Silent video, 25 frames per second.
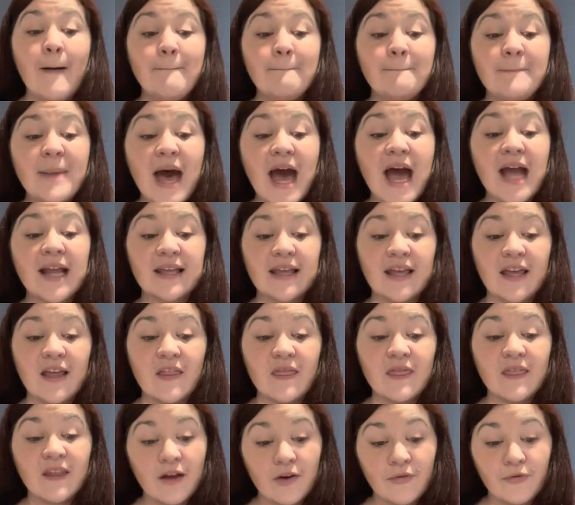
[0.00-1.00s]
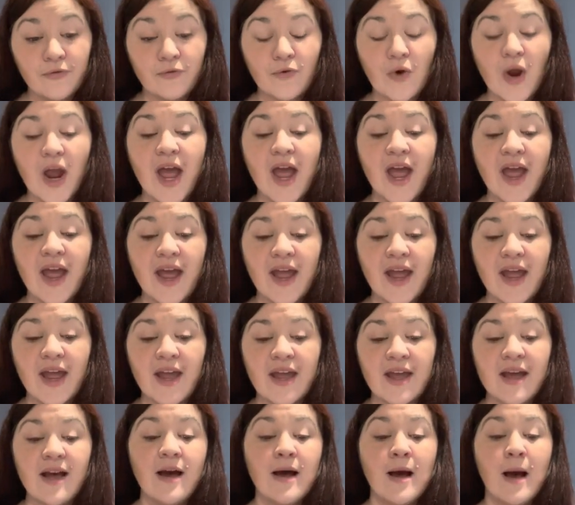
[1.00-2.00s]
back in the
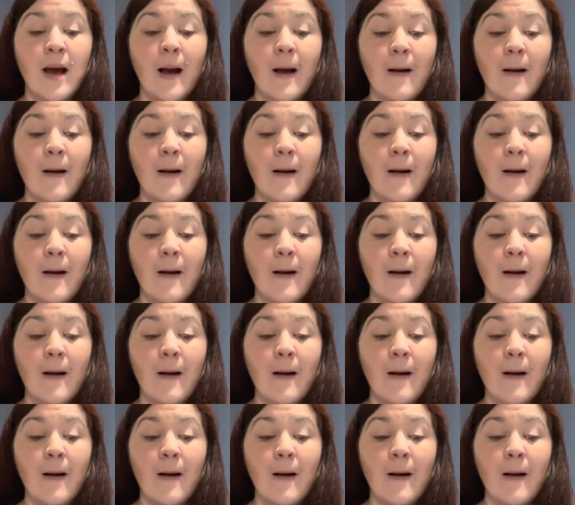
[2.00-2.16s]
fray,